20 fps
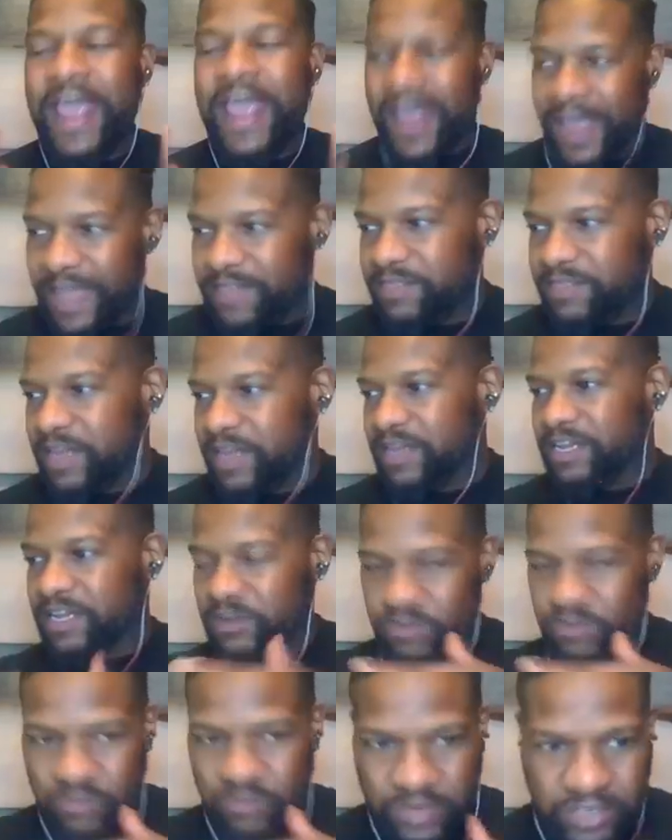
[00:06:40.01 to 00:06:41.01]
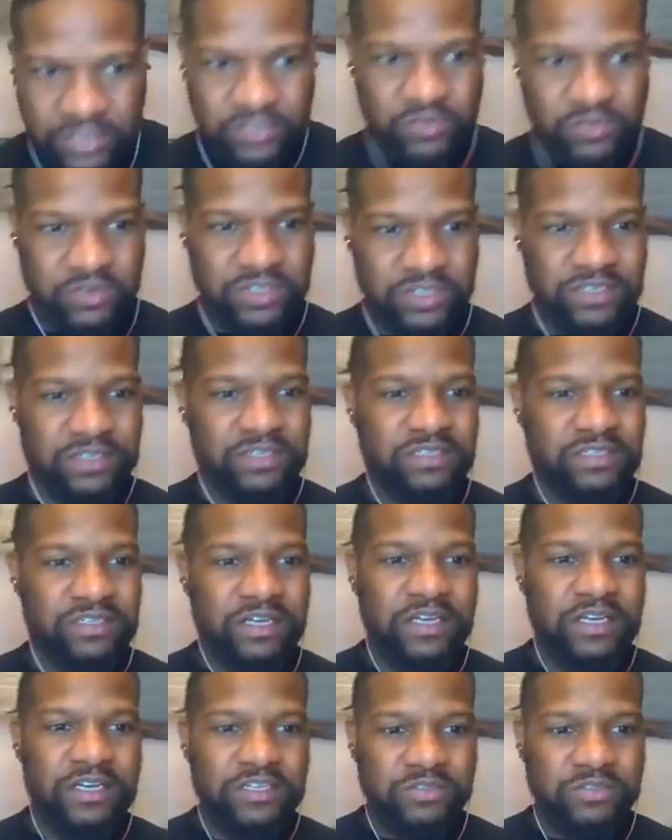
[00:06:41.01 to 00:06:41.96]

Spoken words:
and they need resources